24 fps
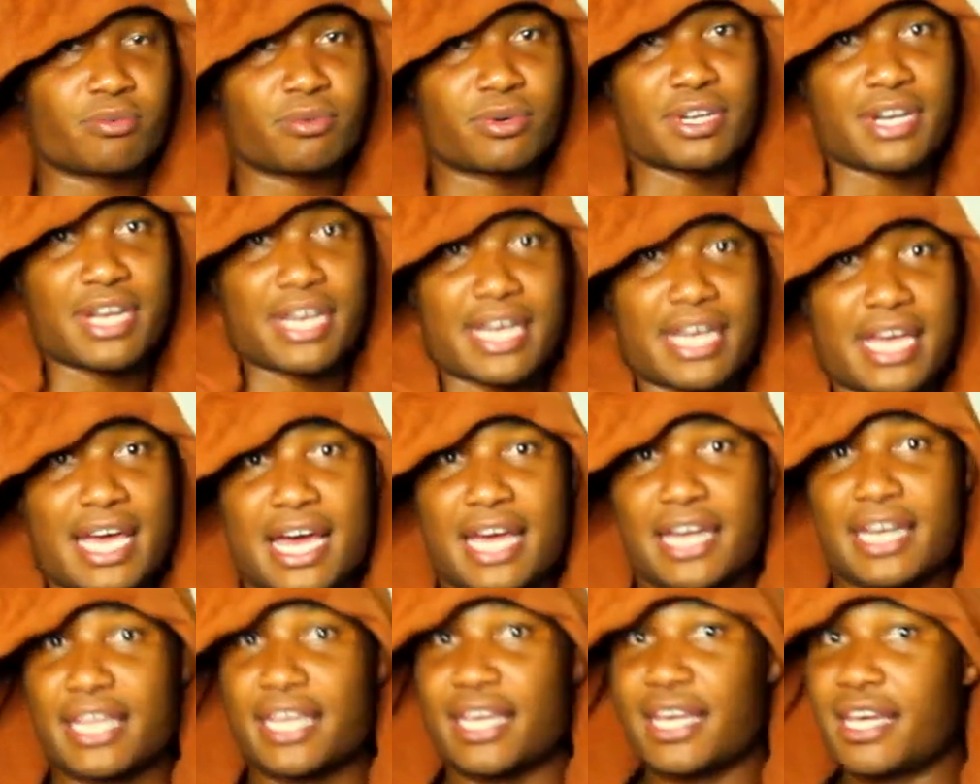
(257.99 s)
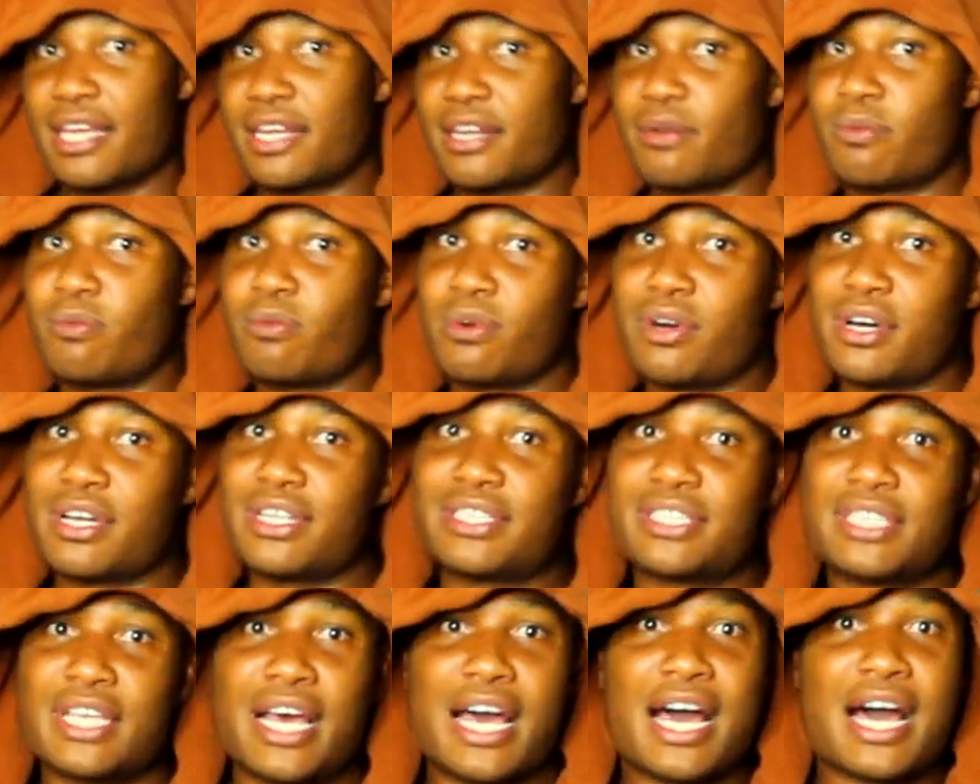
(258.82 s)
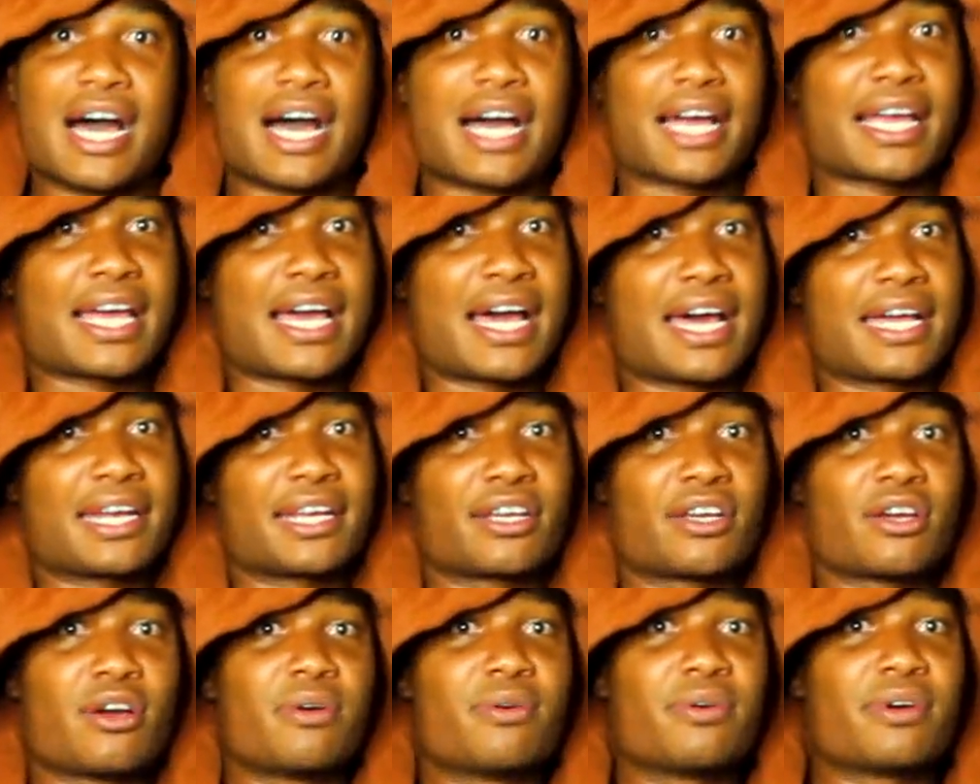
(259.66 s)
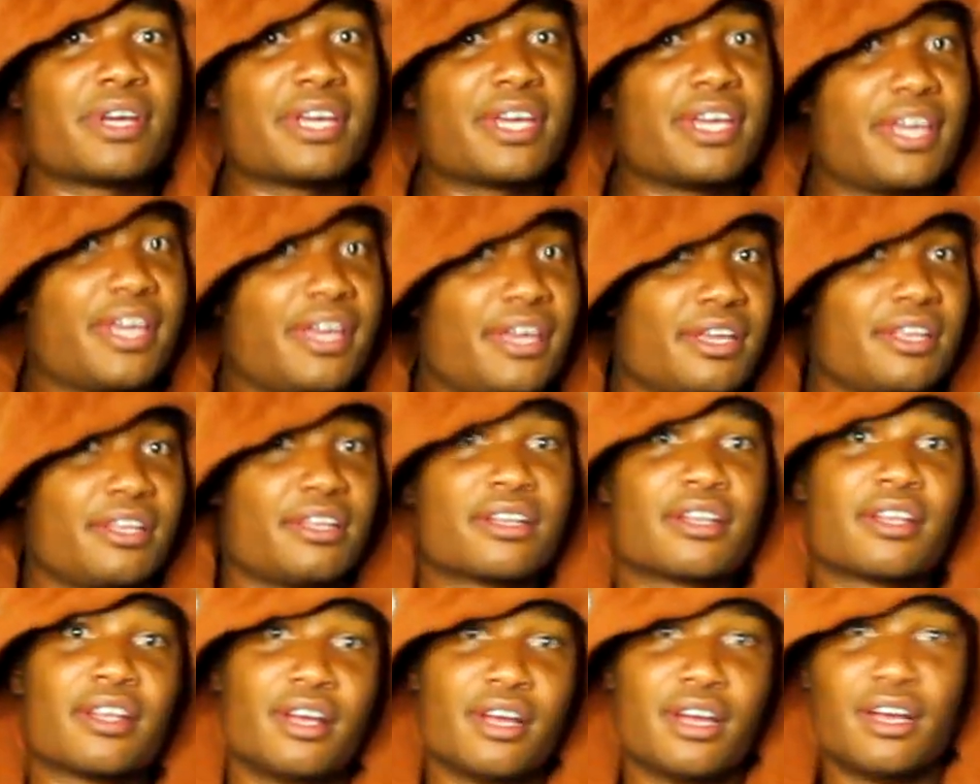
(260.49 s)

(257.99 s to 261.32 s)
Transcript: When I gotta hit it once, I gotta go and eat.